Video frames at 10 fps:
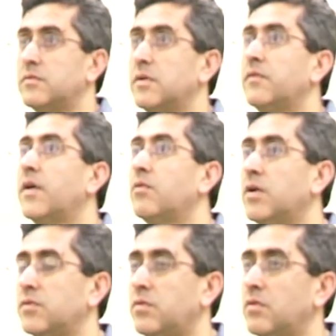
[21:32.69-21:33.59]
if I
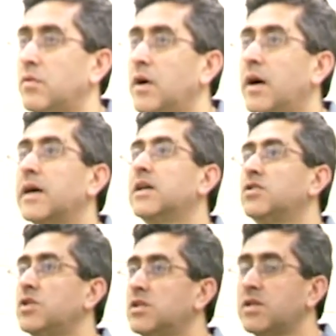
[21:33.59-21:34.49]
want to. I can
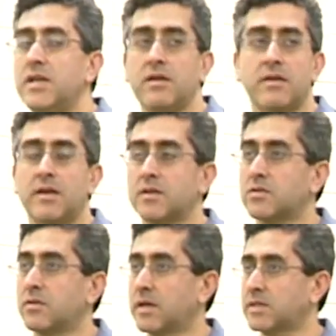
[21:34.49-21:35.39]
change anything
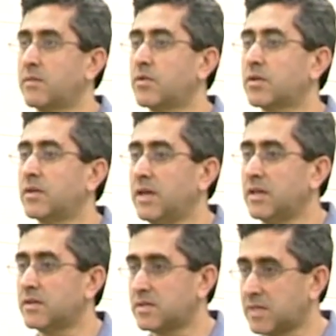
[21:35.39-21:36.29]
as long as I'm not
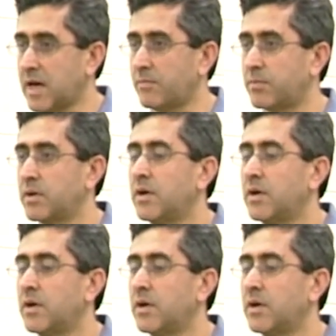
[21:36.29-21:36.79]
in the step.